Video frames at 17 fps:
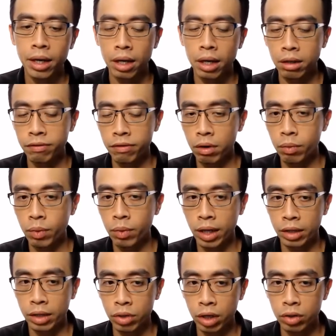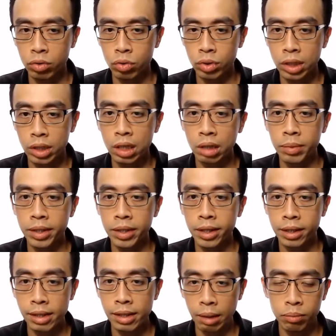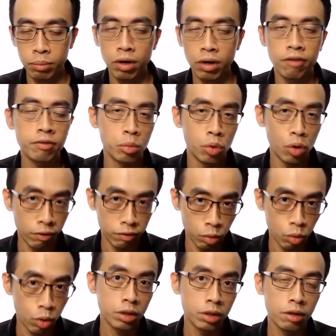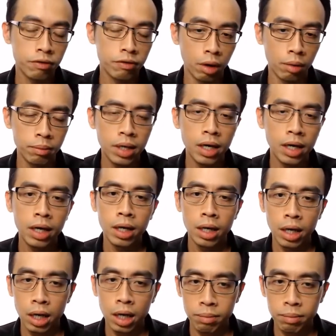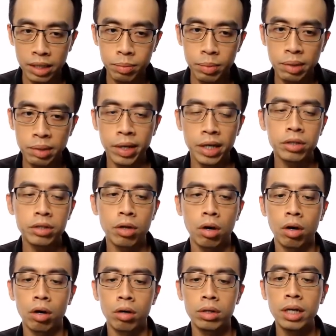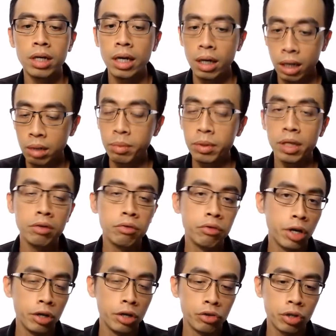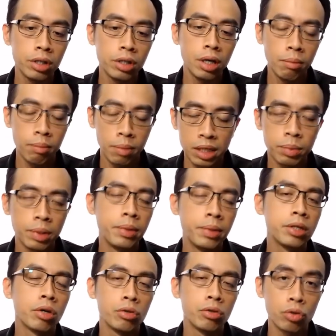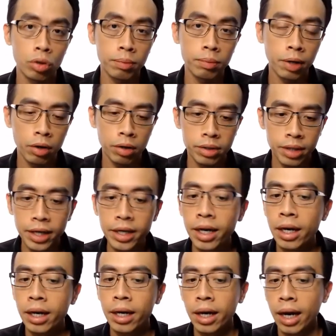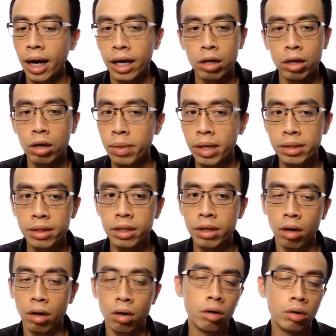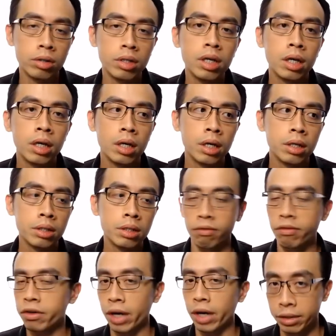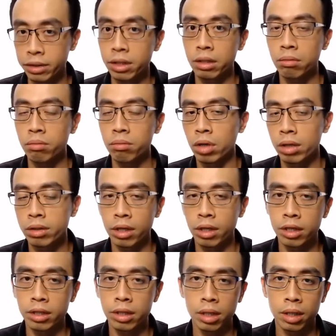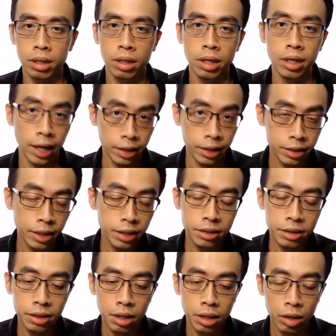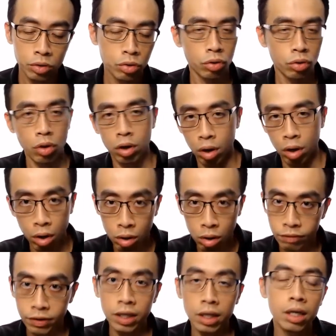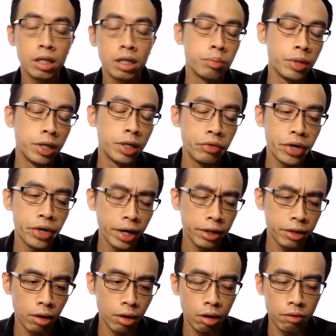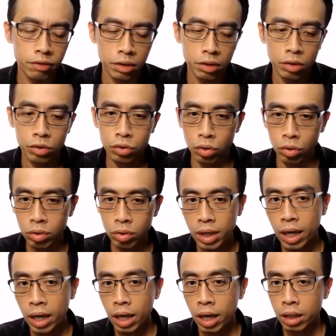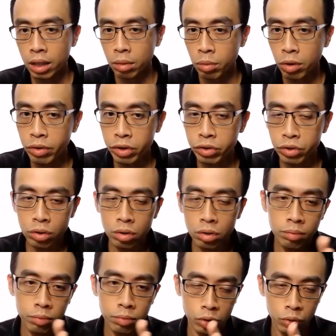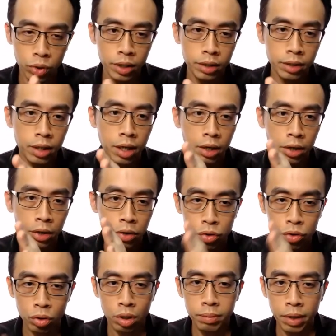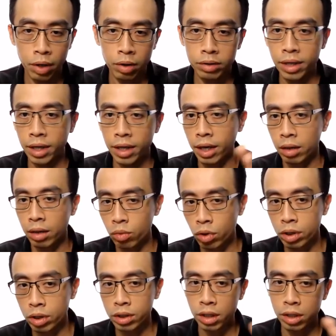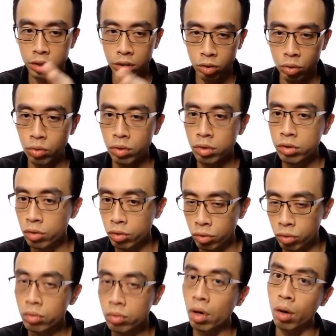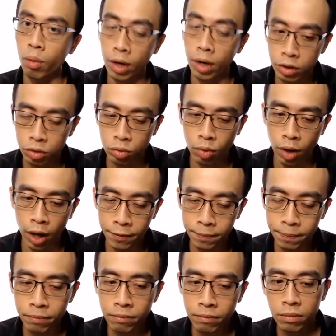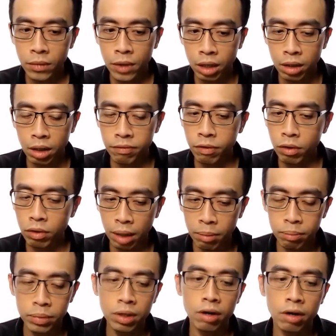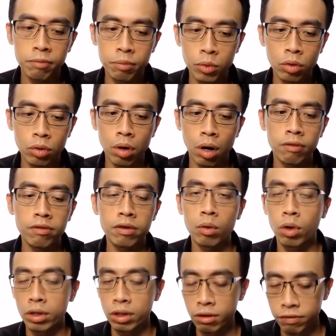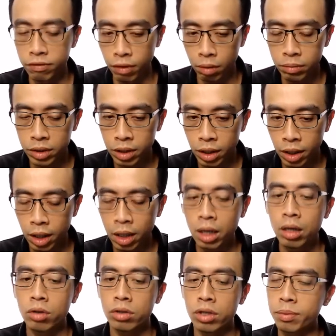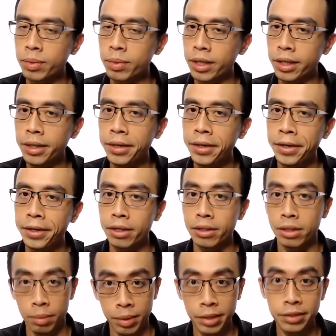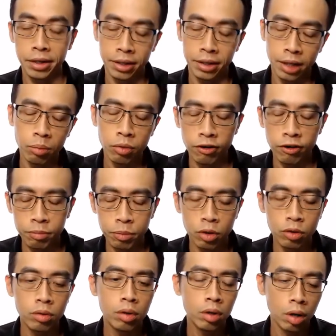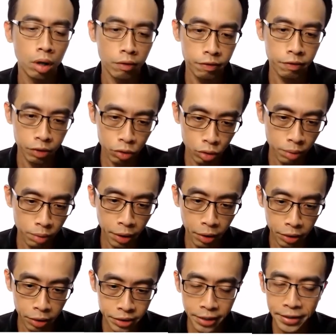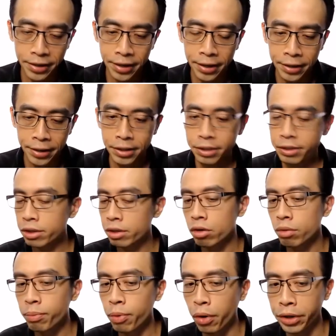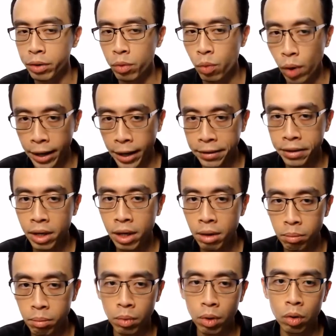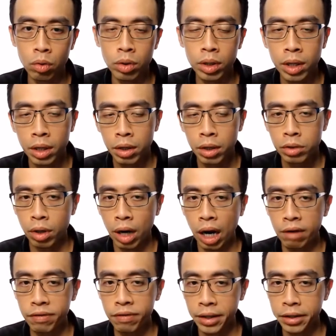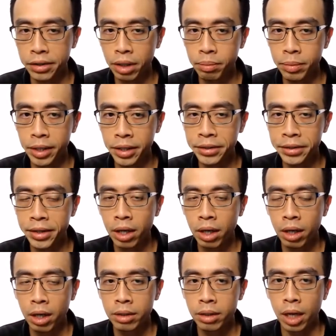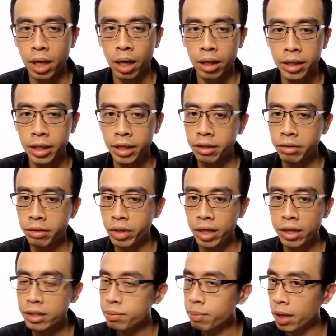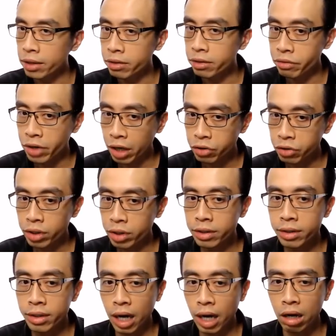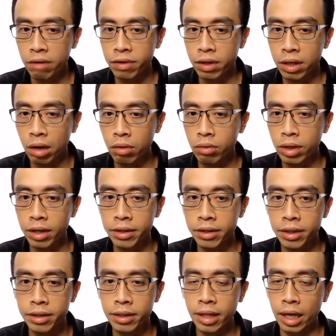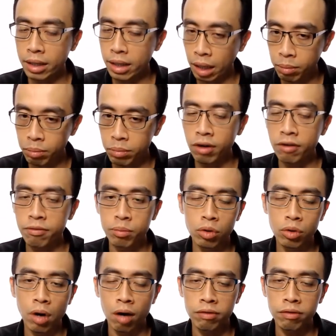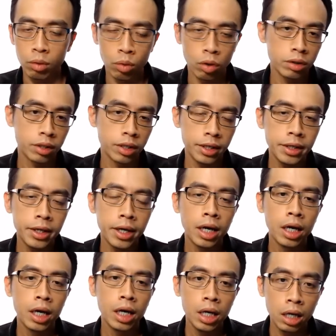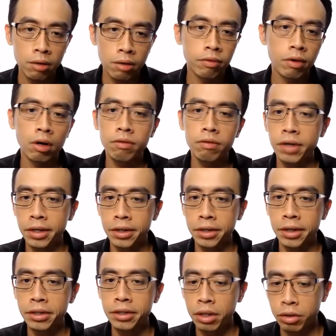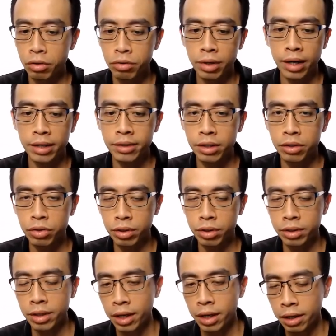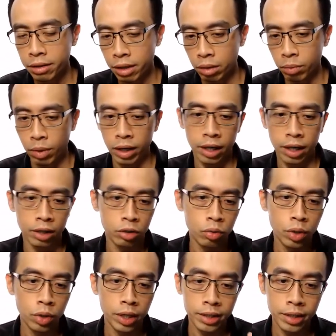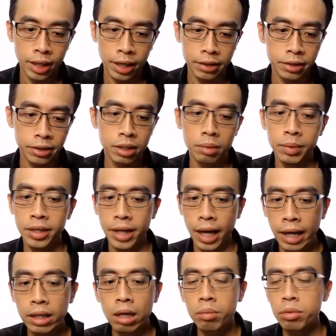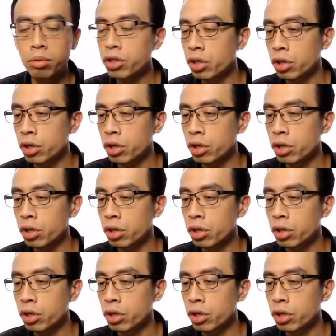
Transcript: And therefore, when I try to determine the number of mole of water formed, it must be based on limiting reagent, must be based on sodium hydroxide. I cannot base it on sulfuric acid because it is in excess, so not all of it is being reacted off. So the mole ratio between sodium hydroxide and water is 2:2 or 1:1. Therefore, number of mole of water formed will just be the same as number of mole of sodium hydroxide, 0.1 mole. So I've determined the heat released by the reaction. I've calculated the number of mole of water involved in this neutralization. Then what I can do is I can determine enthalpy